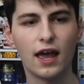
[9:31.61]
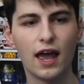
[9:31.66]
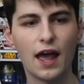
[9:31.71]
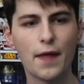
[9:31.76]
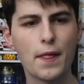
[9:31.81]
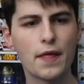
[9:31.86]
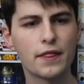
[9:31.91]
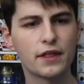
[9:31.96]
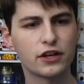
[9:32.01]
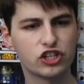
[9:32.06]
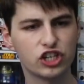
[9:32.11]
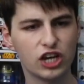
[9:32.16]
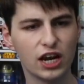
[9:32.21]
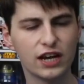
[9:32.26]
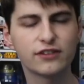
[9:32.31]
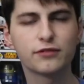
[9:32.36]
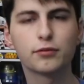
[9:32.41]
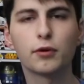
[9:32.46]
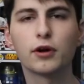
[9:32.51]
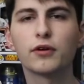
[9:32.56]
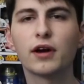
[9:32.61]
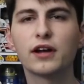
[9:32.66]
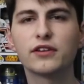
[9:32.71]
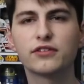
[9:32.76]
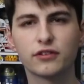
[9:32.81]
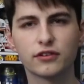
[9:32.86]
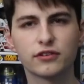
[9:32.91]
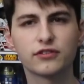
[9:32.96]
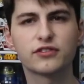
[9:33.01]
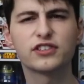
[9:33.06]
and then the Chase one, right?
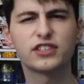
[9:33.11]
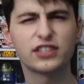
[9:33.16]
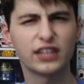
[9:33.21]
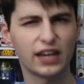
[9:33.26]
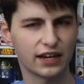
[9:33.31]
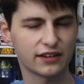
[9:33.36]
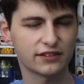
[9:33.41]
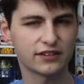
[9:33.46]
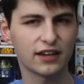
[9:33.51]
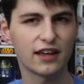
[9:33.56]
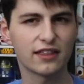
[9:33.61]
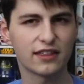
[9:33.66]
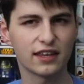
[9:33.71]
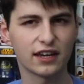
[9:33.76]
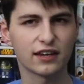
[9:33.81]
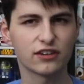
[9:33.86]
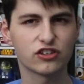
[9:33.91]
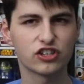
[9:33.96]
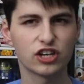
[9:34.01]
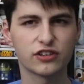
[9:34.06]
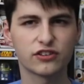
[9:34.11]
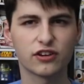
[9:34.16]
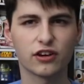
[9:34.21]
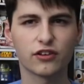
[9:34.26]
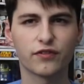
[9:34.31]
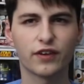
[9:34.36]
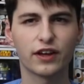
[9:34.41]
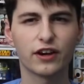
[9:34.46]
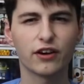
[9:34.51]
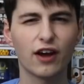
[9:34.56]
So there's six, I think. Chase
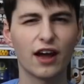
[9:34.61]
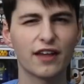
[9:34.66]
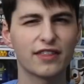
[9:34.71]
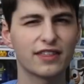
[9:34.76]
Darth Vader?